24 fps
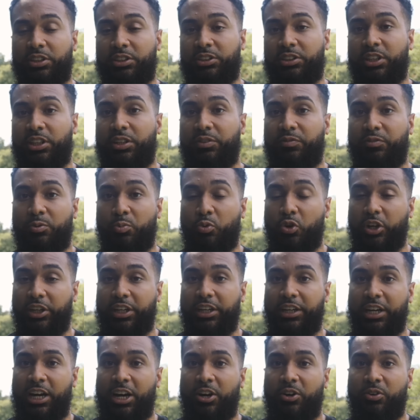sun from
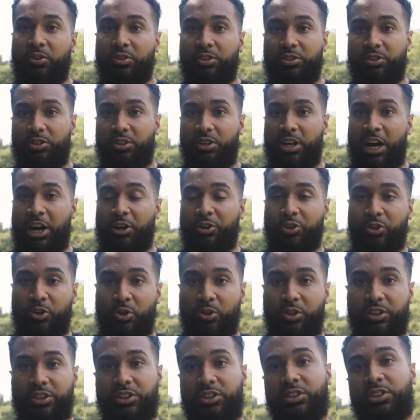working out
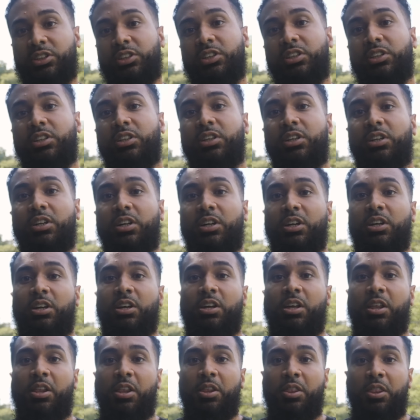outdoors.
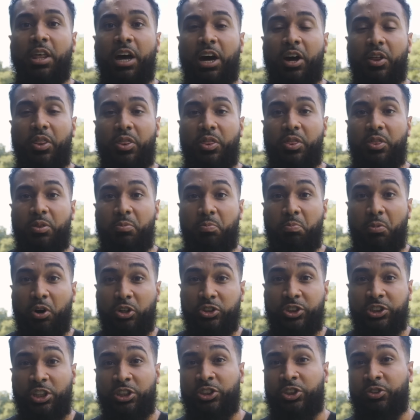Now,
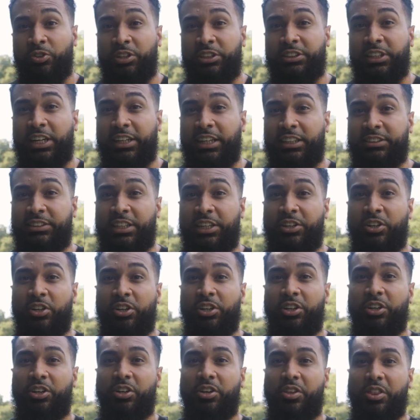most sunscreens, like I said
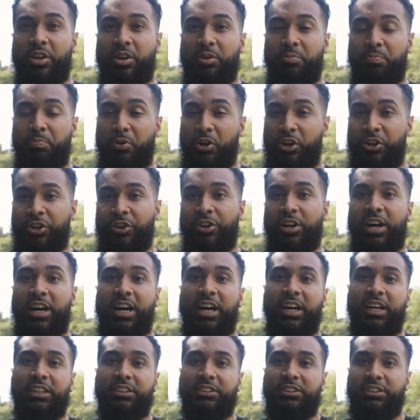earlier, they burn your
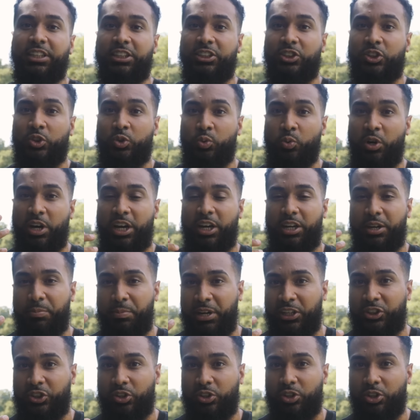eyes, they sweat, it
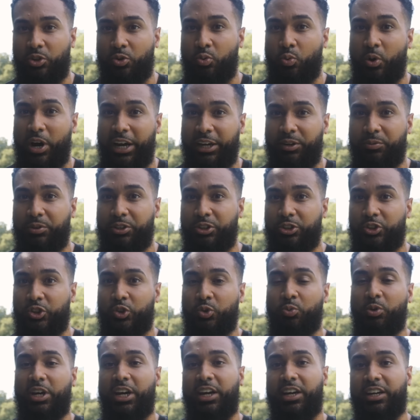makes you look white when you
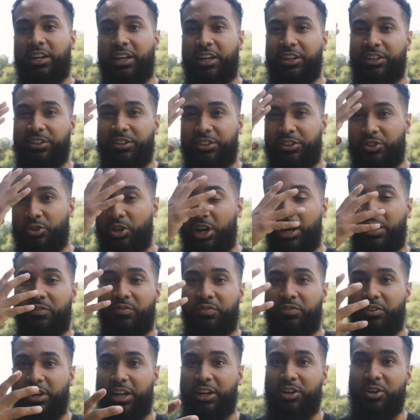sweat, and you
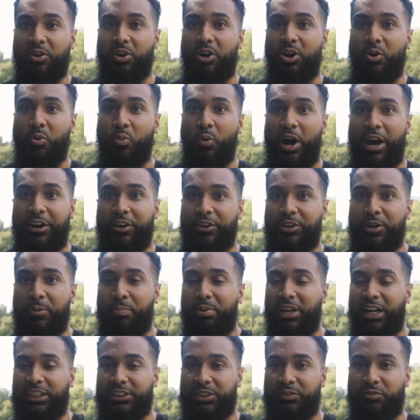have like a whiter
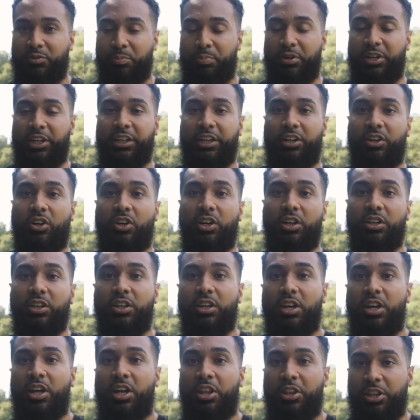complexion for putting it on.
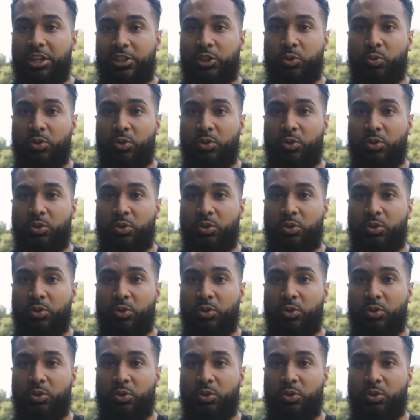This